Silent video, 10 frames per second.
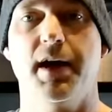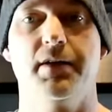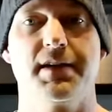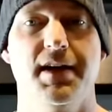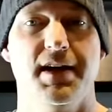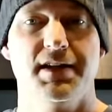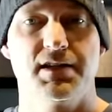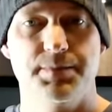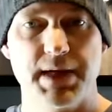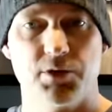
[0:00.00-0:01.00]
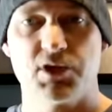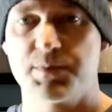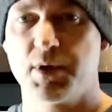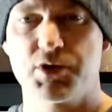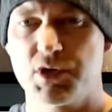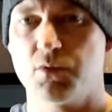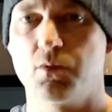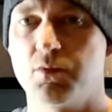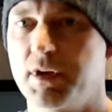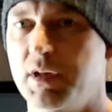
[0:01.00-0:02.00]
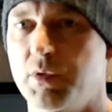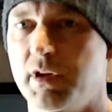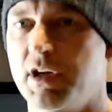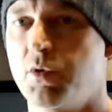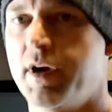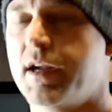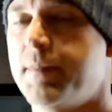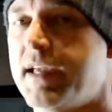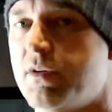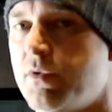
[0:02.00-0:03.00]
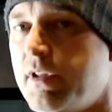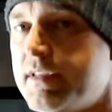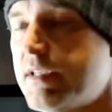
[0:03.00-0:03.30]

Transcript: about speaker dispersion really, really quick, make it really